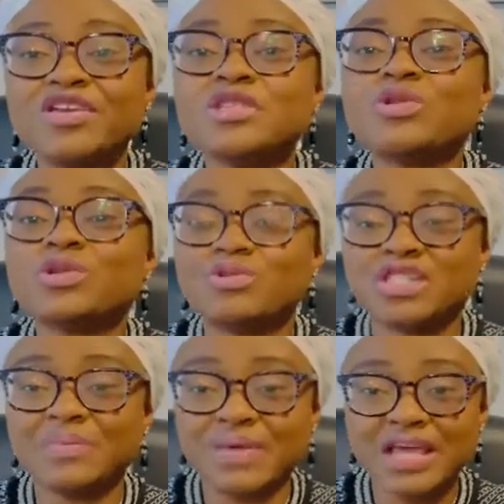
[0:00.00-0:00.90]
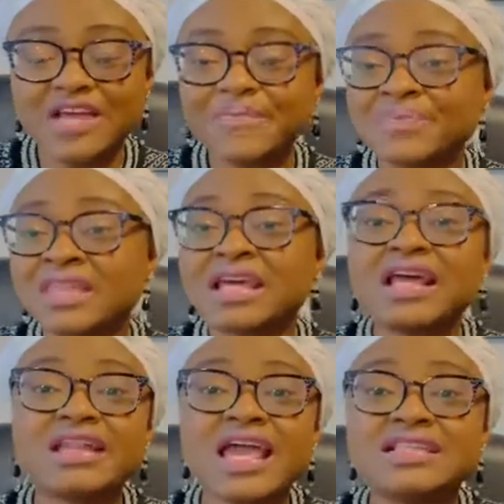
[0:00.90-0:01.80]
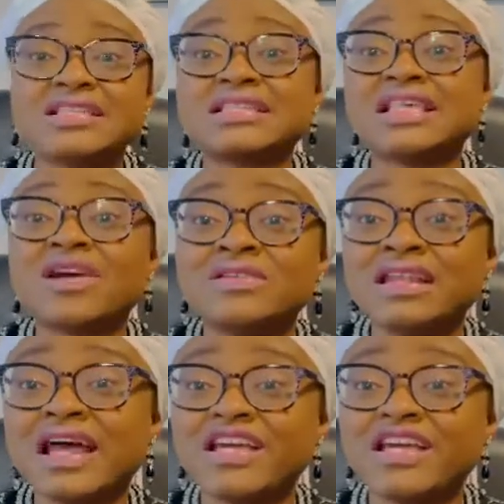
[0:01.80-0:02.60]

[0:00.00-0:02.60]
so to speak. Canada is the second